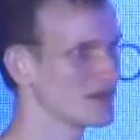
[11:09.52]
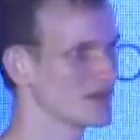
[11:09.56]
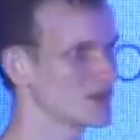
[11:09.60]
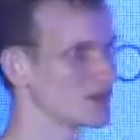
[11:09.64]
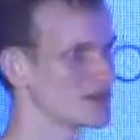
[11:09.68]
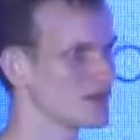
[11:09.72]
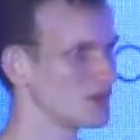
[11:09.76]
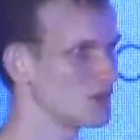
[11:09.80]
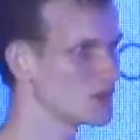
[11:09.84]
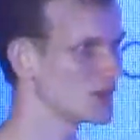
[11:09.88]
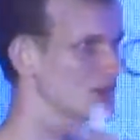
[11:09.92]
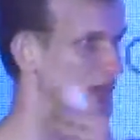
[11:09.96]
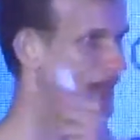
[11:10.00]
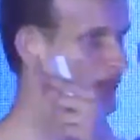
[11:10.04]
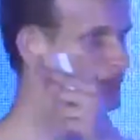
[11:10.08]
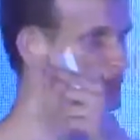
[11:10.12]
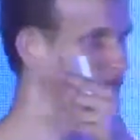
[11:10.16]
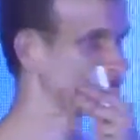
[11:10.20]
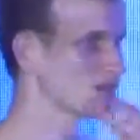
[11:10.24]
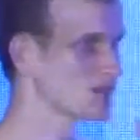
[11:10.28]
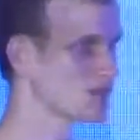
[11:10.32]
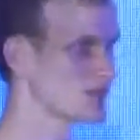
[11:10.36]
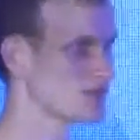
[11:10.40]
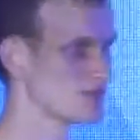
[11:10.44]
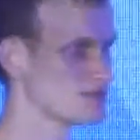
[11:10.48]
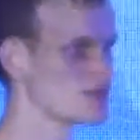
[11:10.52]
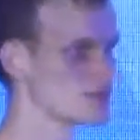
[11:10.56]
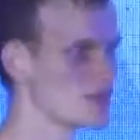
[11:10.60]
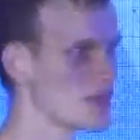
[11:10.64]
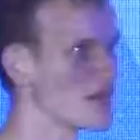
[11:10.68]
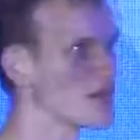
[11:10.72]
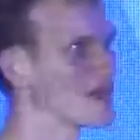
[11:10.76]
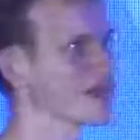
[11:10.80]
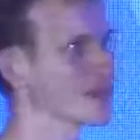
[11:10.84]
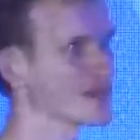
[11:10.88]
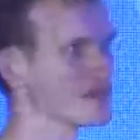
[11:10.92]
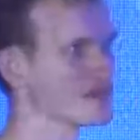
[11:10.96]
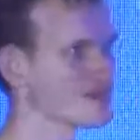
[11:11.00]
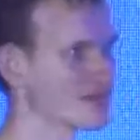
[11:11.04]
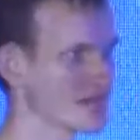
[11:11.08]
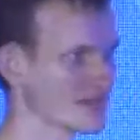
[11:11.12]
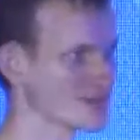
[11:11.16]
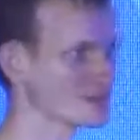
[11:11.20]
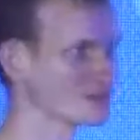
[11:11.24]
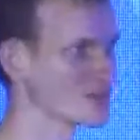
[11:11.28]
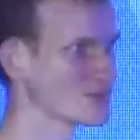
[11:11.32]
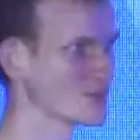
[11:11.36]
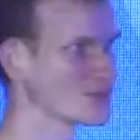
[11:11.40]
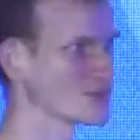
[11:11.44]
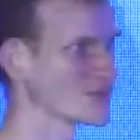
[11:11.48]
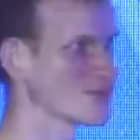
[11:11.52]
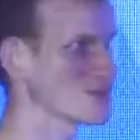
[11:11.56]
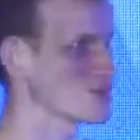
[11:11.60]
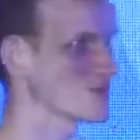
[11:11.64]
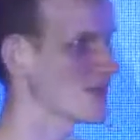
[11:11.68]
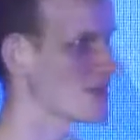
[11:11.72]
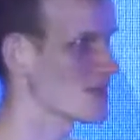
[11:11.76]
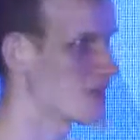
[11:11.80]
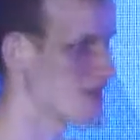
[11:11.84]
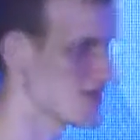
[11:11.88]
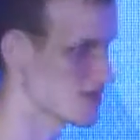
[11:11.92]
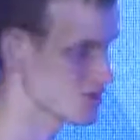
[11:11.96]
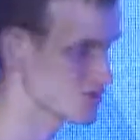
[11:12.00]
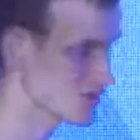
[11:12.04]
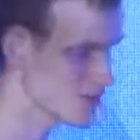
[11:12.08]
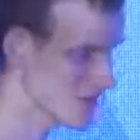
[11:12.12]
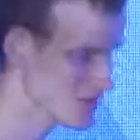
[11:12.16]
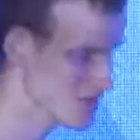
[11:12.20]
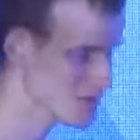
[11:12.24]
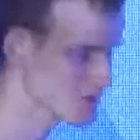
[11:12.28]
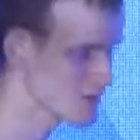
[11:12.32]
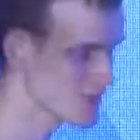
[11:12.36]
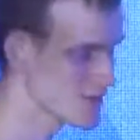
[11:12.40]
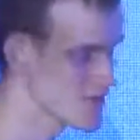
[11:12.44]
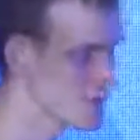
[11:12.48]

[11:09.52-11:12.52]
you download all the blocks, you download all the transactions.